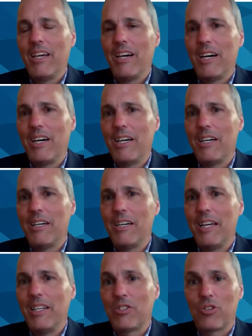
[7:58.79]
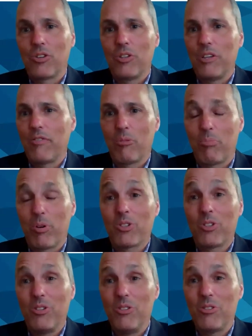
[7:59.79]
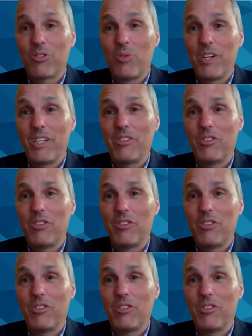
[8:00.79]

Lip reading: And certainly for the person who's going